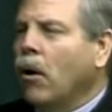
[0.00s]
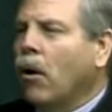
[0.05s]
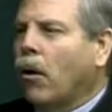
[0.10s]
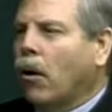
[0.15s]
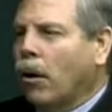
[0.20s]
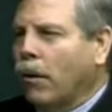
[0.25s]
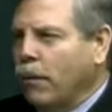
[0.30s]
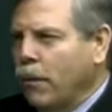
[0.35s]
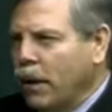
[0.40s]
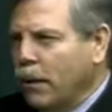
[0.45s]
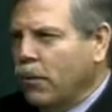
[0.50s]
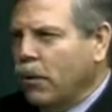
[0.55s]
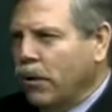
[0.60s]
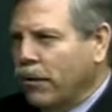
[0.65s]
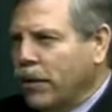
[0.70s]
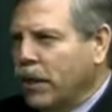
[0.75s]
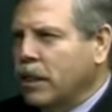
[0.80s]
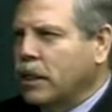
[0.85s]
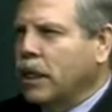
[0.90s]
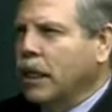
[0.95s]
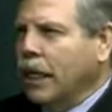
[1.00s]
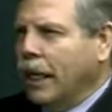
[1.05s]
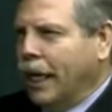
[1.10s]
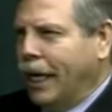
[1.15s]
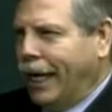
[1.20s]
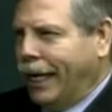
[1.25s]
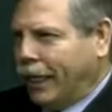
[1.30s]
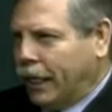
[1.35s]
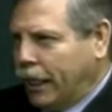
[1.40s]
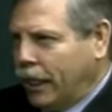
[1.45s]
are a member of this
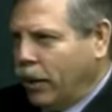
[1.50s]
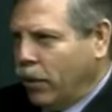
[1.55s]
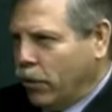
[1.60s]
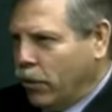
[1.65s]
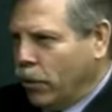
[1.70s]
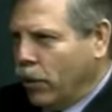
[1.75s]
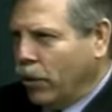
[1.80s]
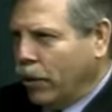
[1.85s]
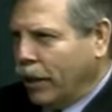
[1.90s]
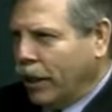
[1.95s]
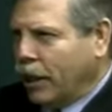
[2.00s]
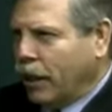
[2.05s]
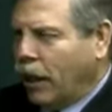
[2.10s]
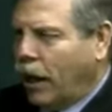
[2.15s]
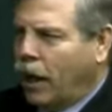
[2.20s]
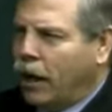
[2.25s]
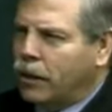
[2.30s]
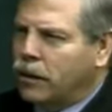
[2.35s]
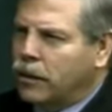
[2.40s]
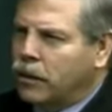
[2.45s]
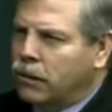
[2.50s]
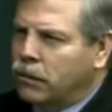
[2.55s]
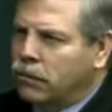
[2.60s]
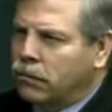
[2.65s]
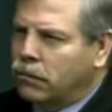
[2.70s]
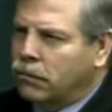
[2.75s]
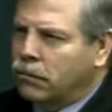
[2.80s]
elite ruling class?